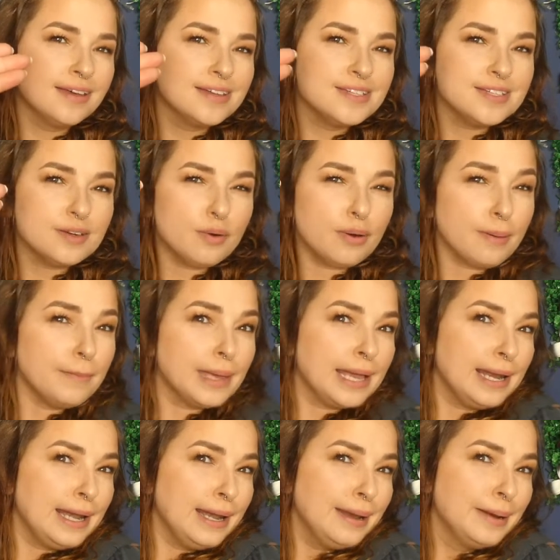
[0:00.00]

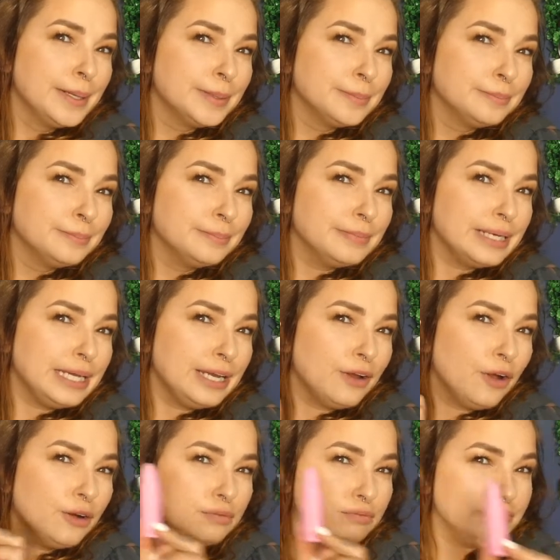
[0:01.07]
Do you know
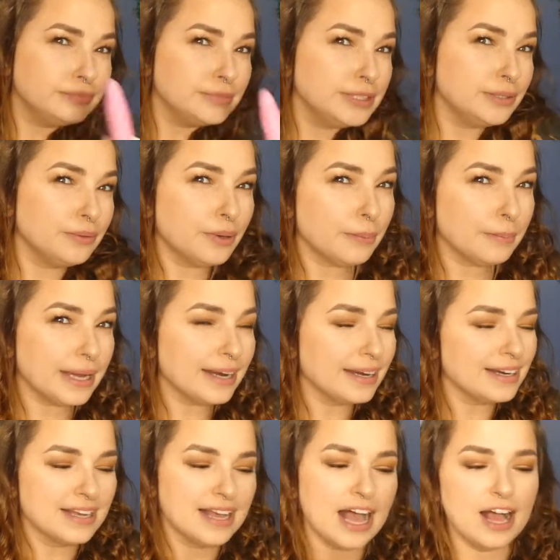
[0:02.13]
what I mean? You know? Do you know
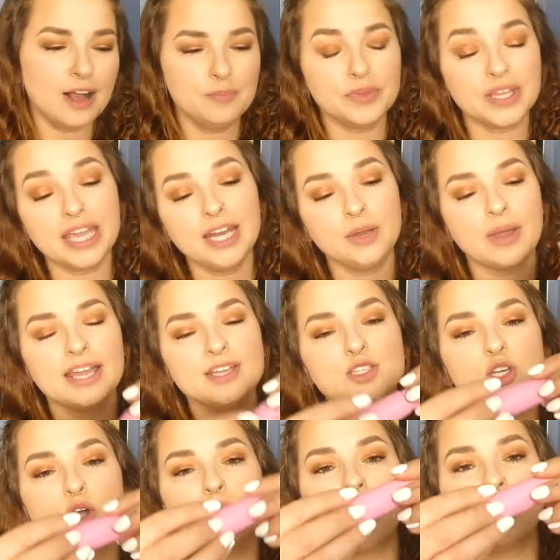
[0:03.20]
what I mean? Anyway,
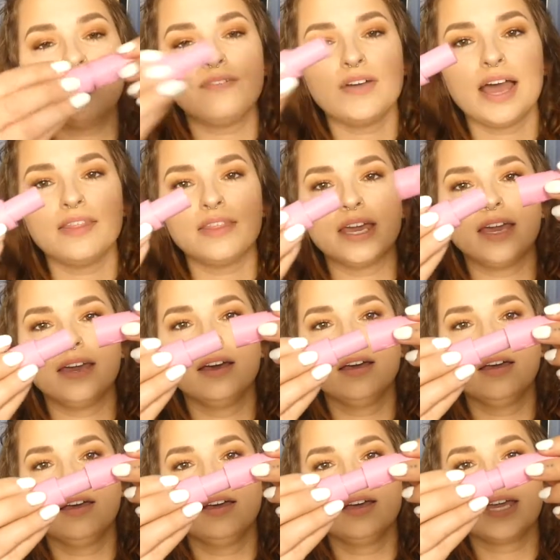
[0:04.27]
so I love how the
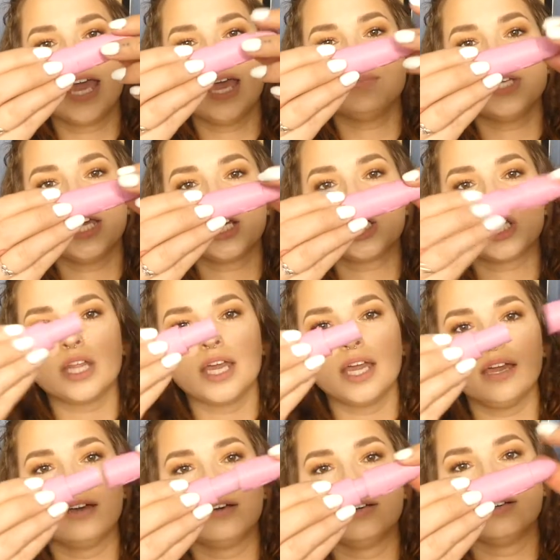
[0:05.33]
caps
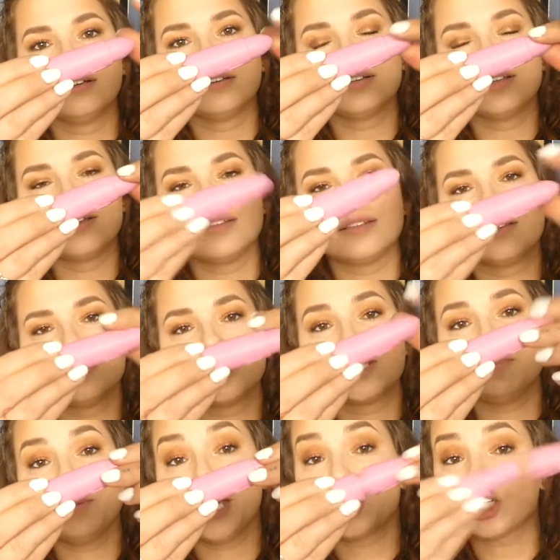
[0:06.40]
actually
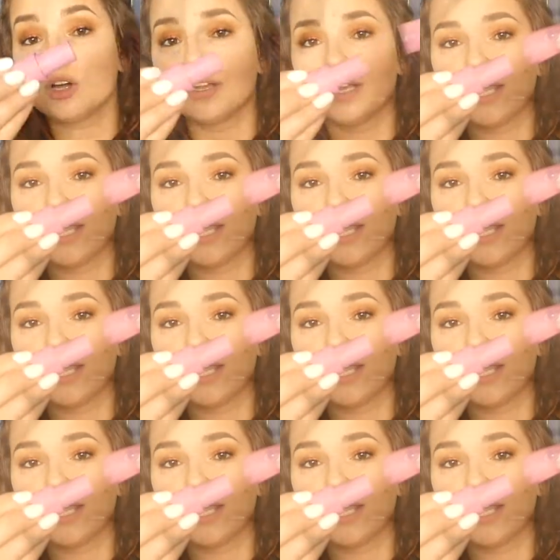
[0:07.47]
smash on